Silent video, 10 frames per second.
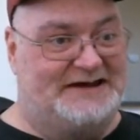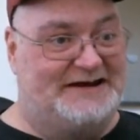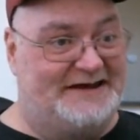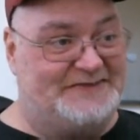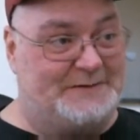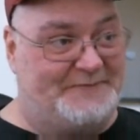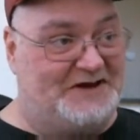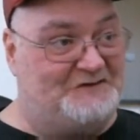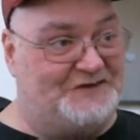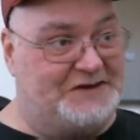and hit the
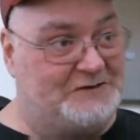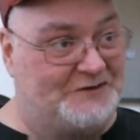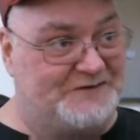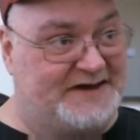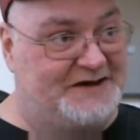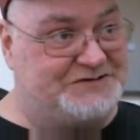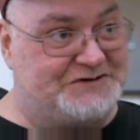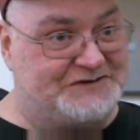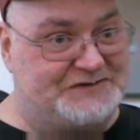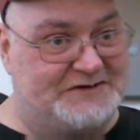bell for the
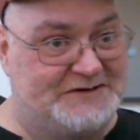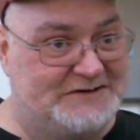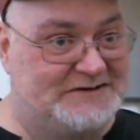notifications.